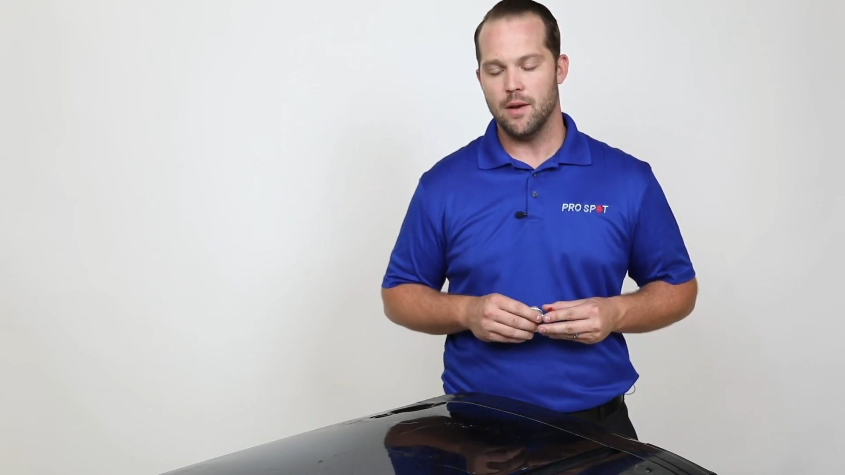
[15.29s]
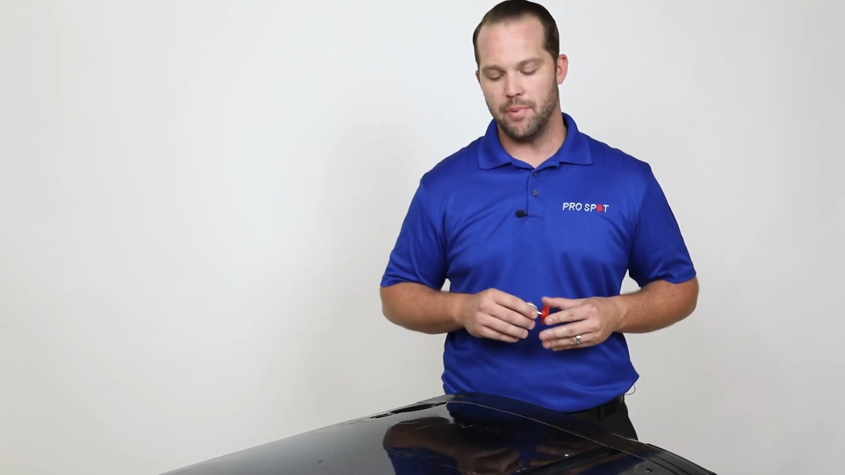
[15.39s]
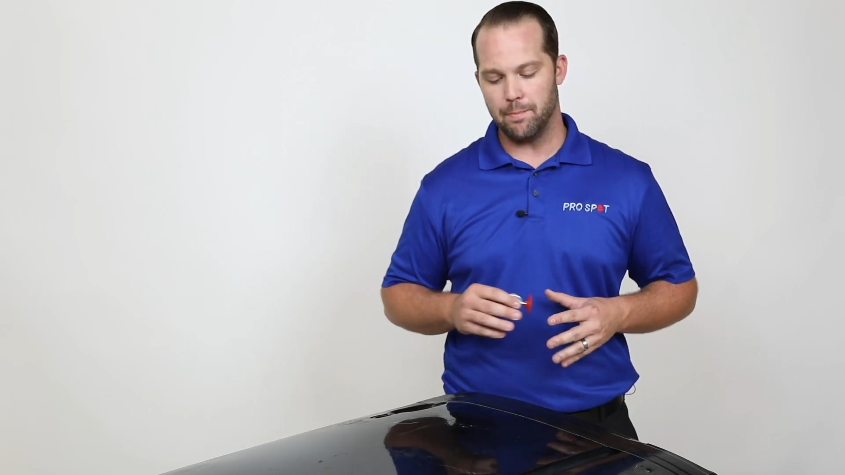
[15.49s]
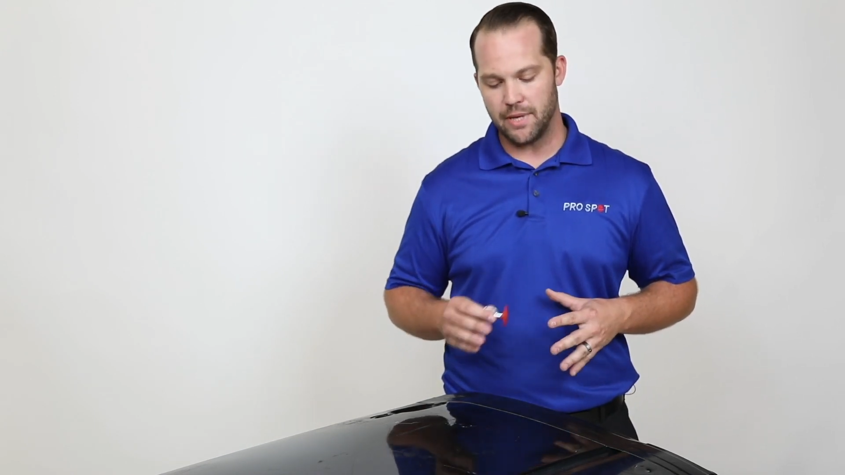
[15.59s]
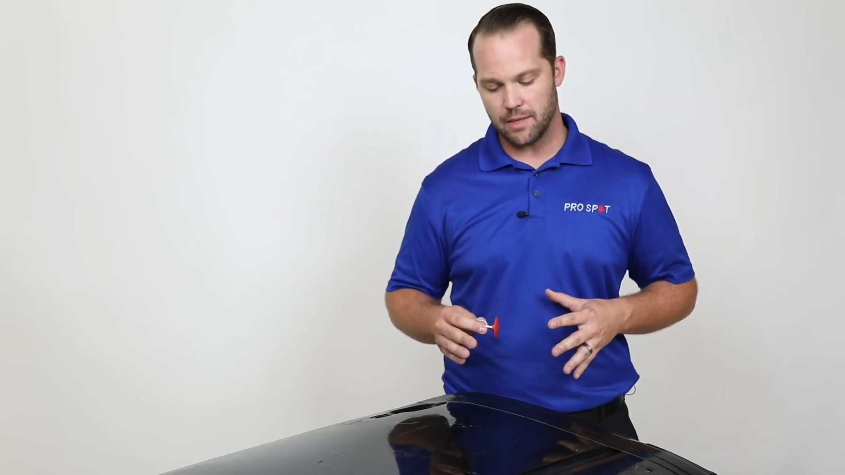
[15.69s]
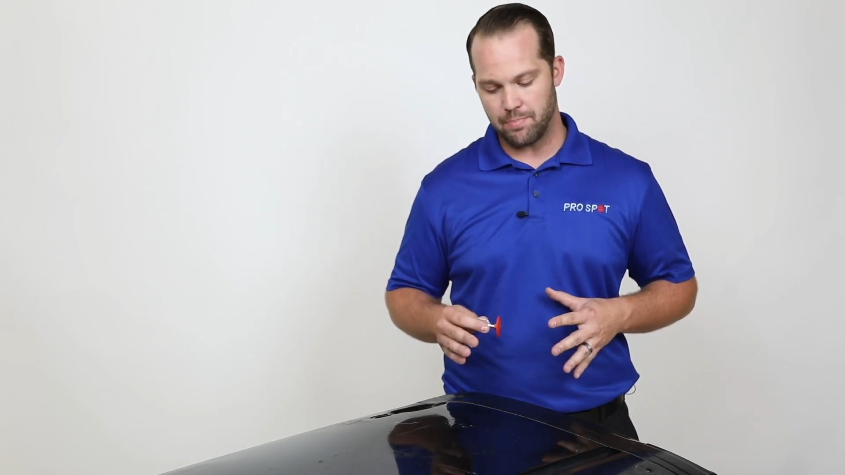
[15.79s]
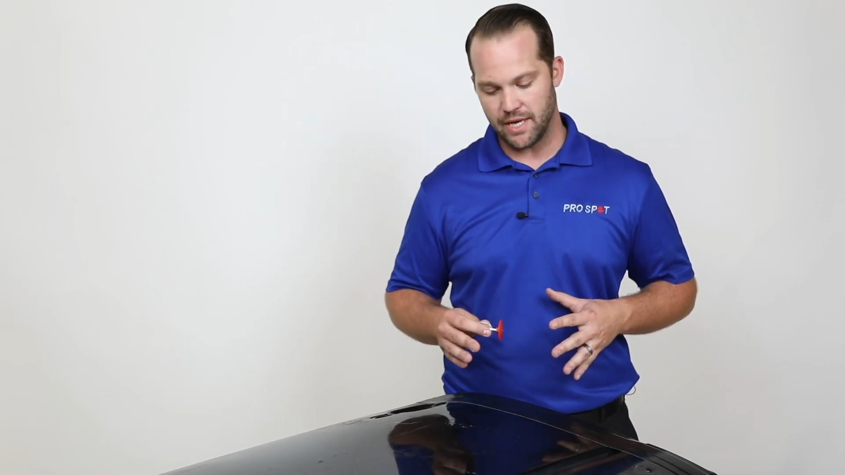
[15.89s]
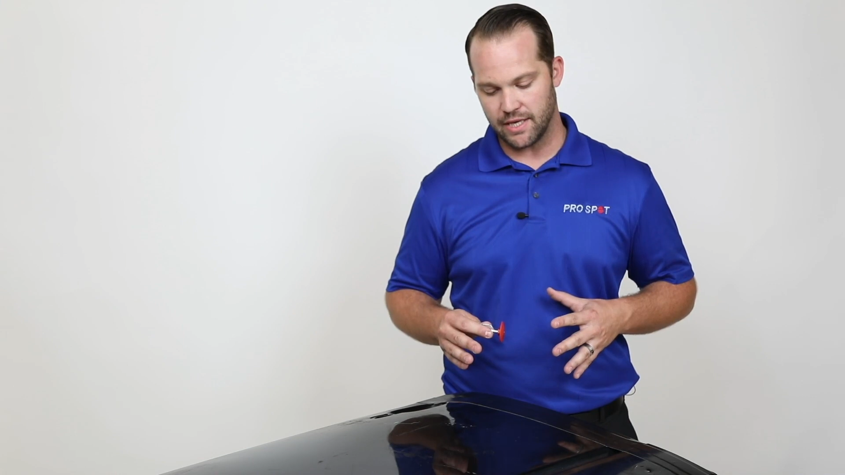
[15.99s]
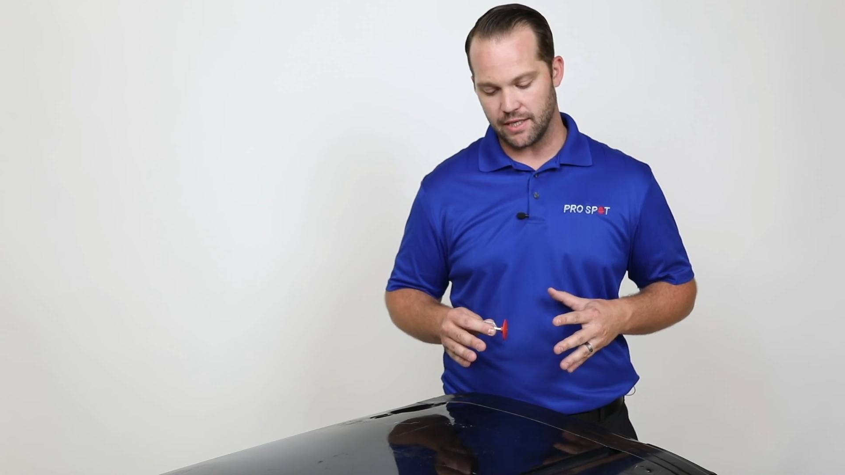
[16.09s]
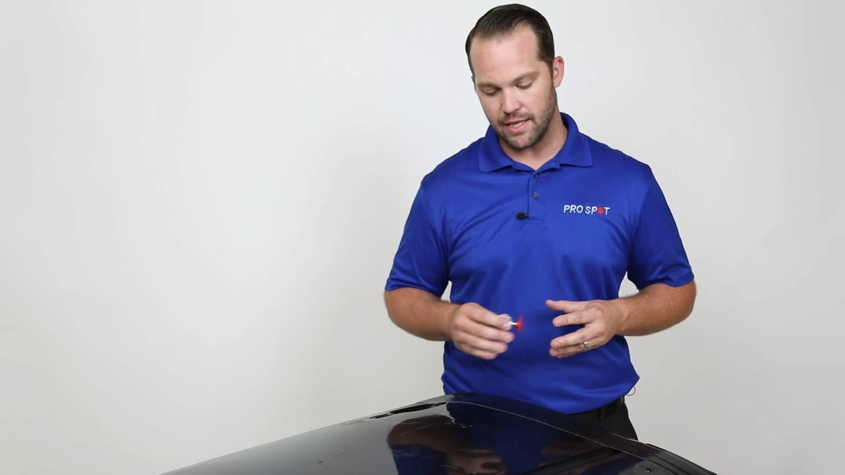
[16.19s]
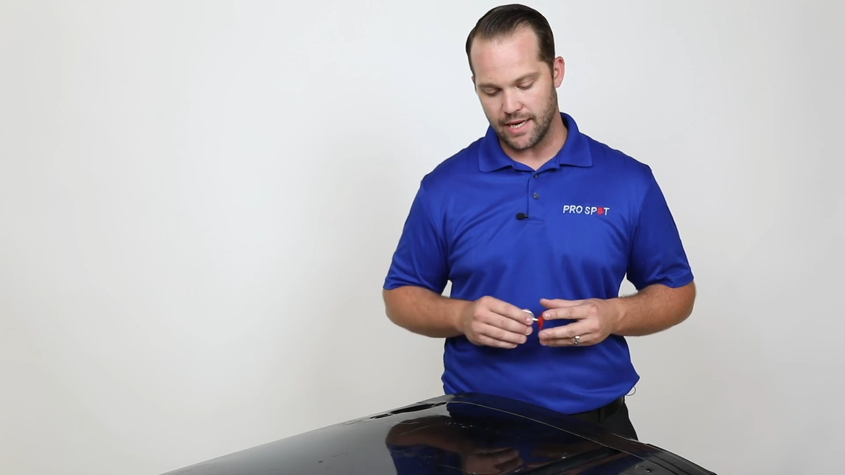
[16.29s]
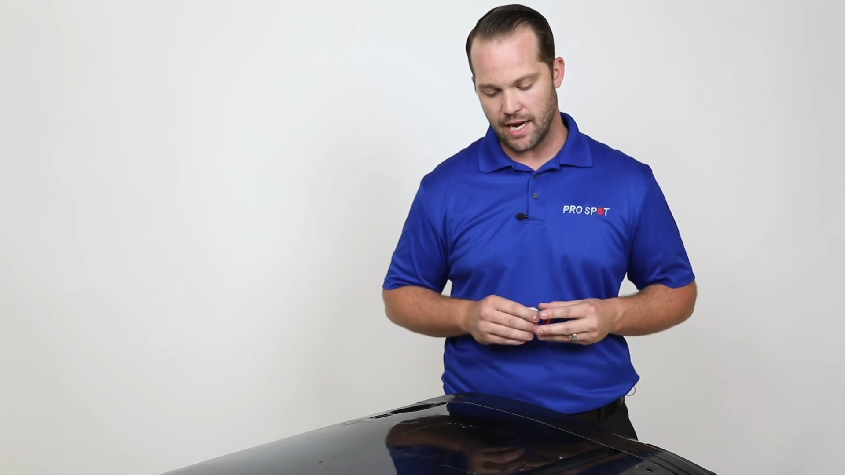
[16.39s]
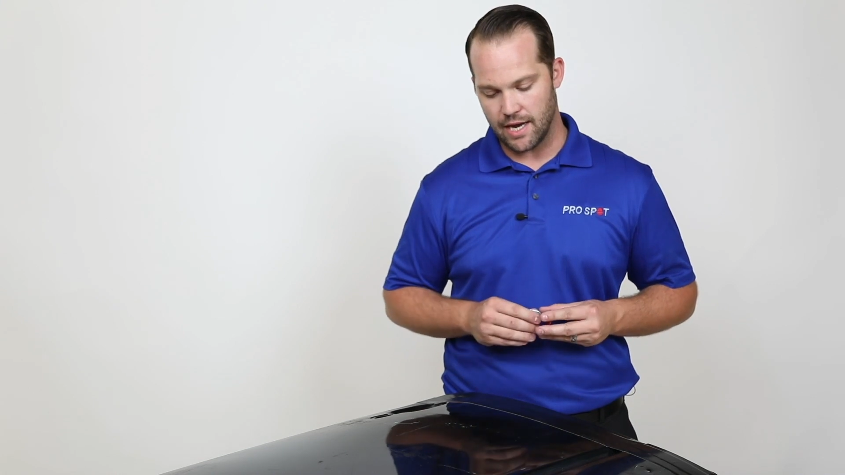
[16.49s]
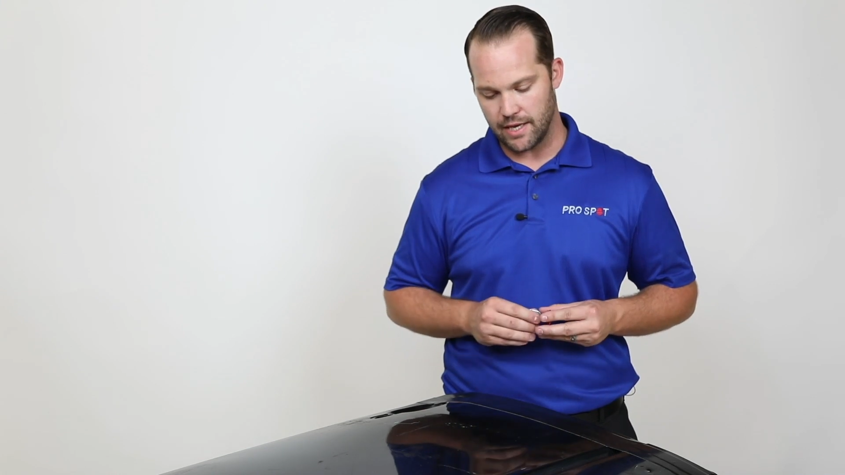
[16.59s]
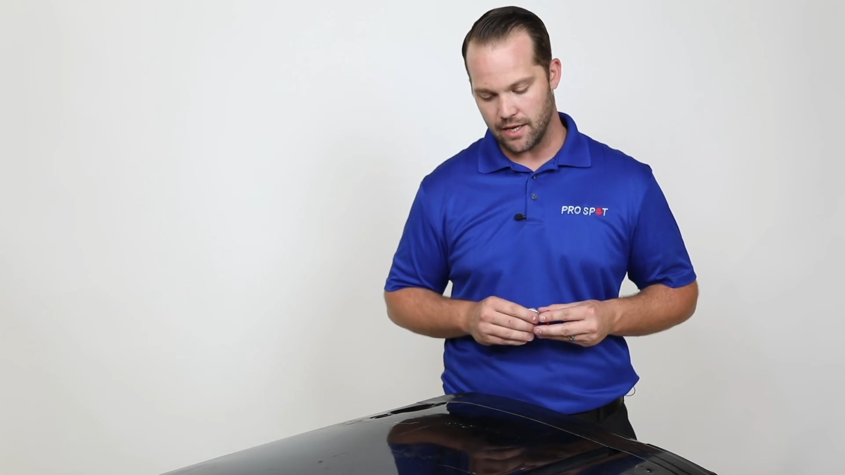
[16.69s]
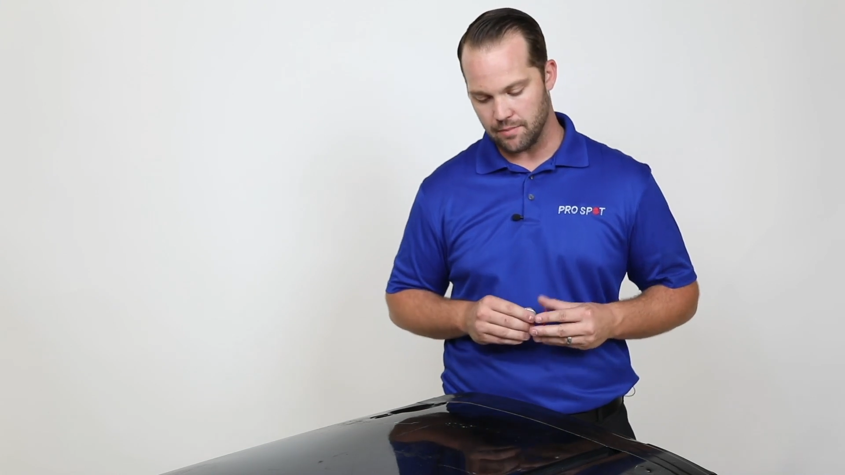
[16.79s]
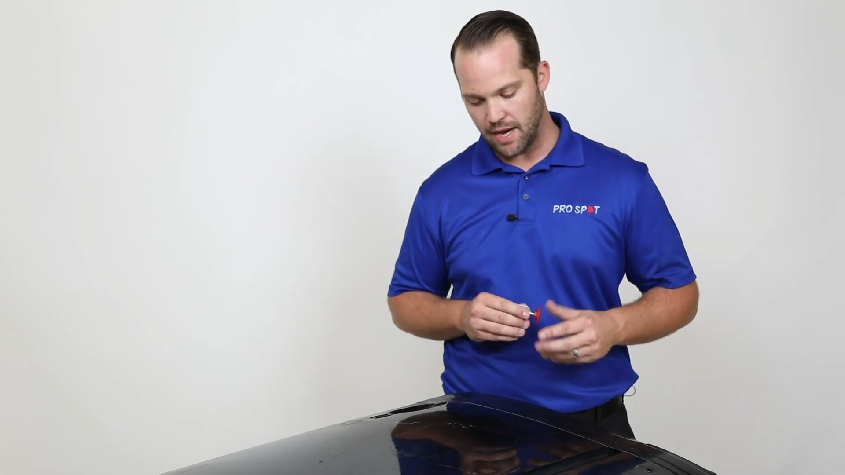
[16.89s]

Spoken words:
But being picky like I am,